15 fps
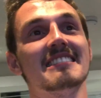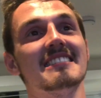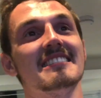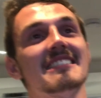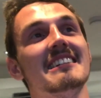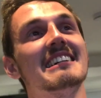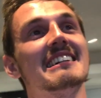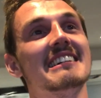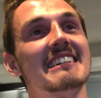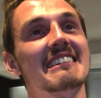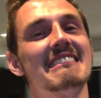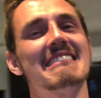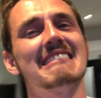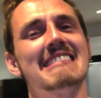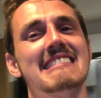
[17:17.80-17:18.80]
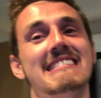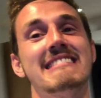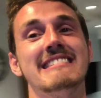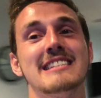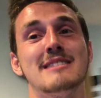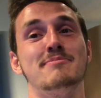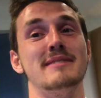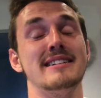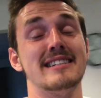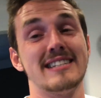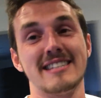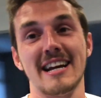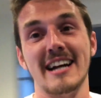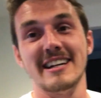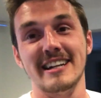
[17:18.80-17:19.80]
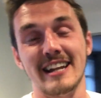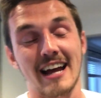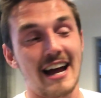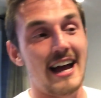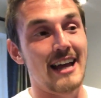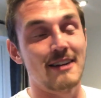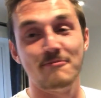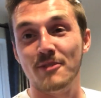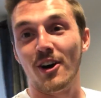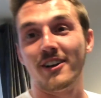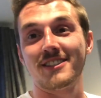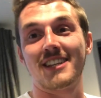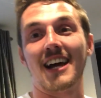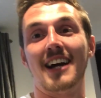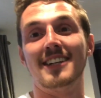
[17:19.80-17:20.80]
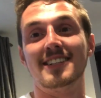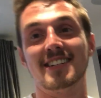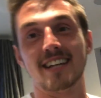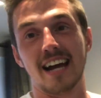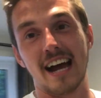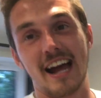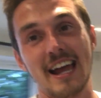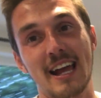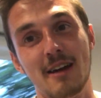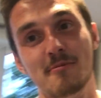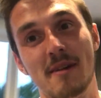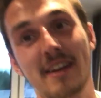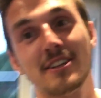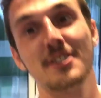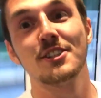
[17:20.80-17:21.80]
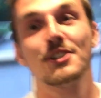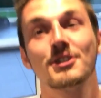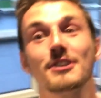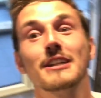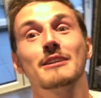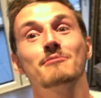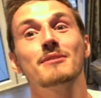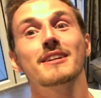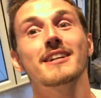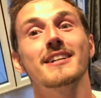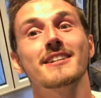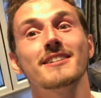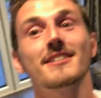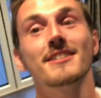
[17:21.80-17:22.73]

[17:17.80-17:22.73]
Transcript: Uh, it's been decided I am not tanned, I am extremely